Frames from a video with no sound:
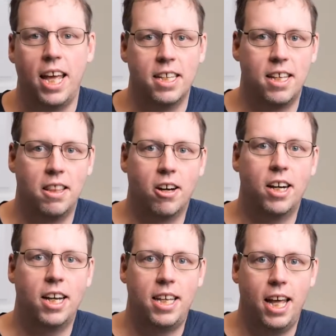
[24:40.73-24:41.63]
is that they're
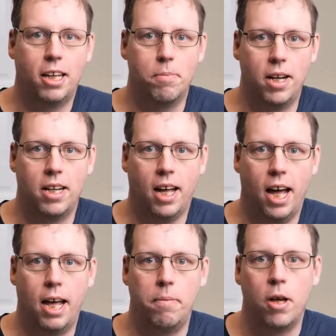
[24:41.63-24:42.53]
going to take a bit of
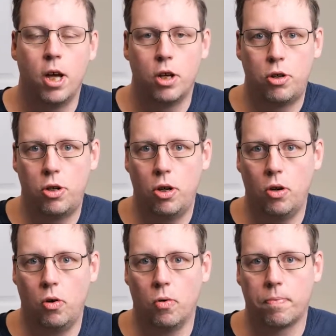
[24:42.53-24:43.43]
time
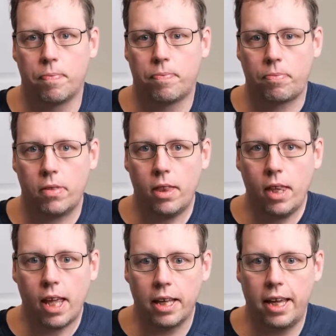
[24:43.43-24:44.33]
to
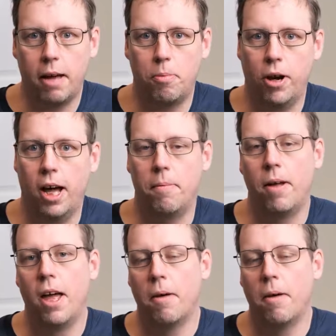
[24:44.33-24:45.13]
get put up.